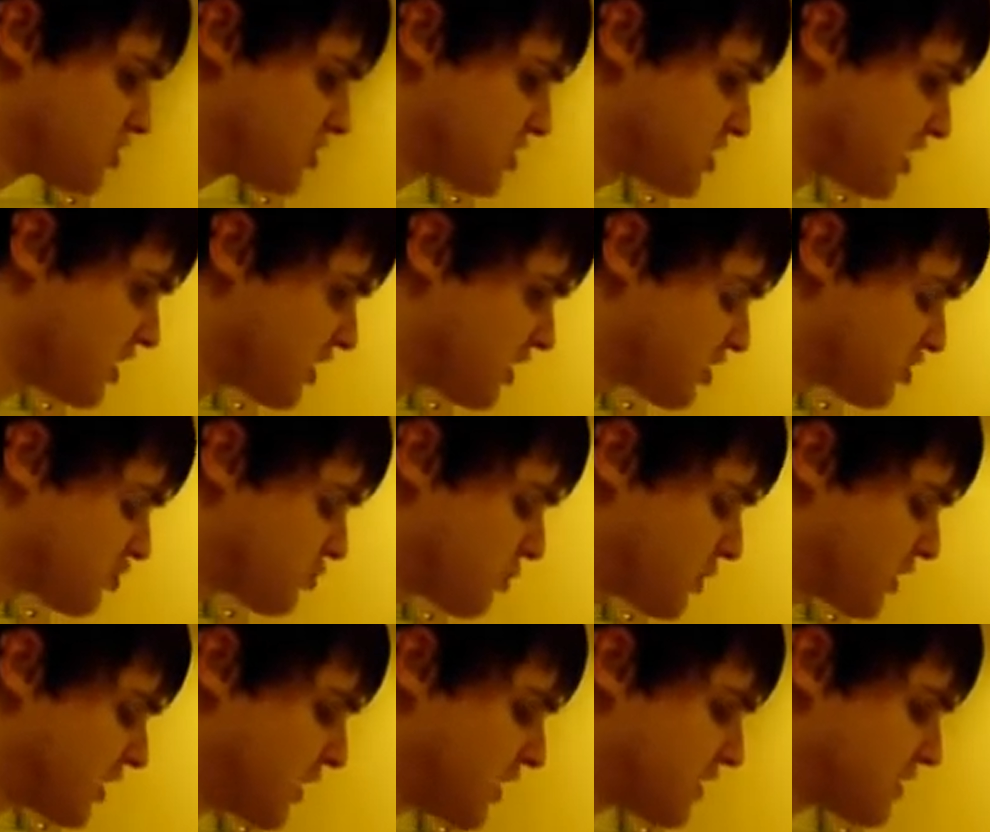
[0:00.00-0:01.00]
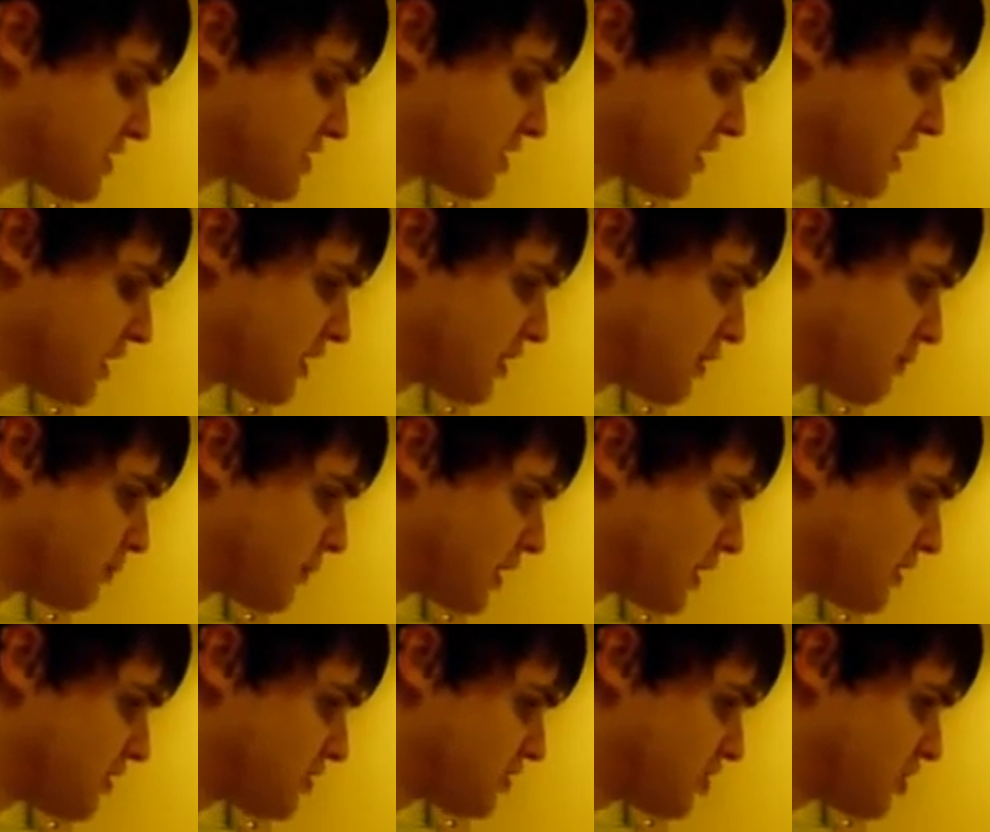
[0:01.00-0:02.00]
circuitry inside them,
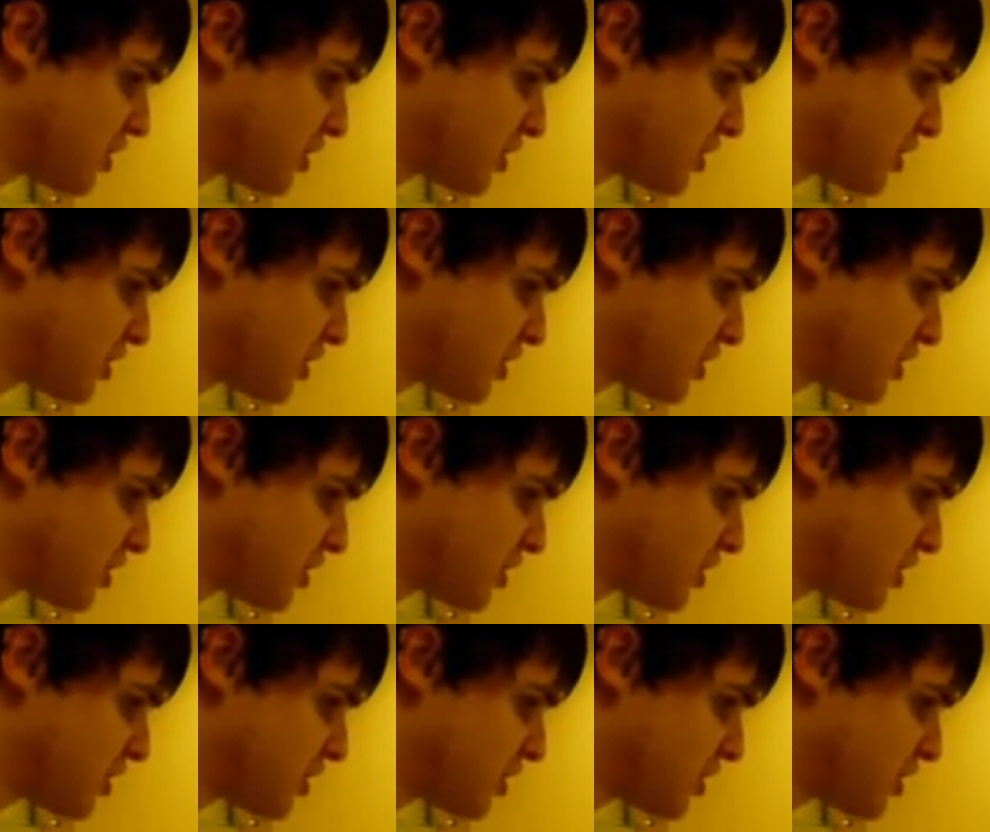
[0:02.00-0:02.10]
and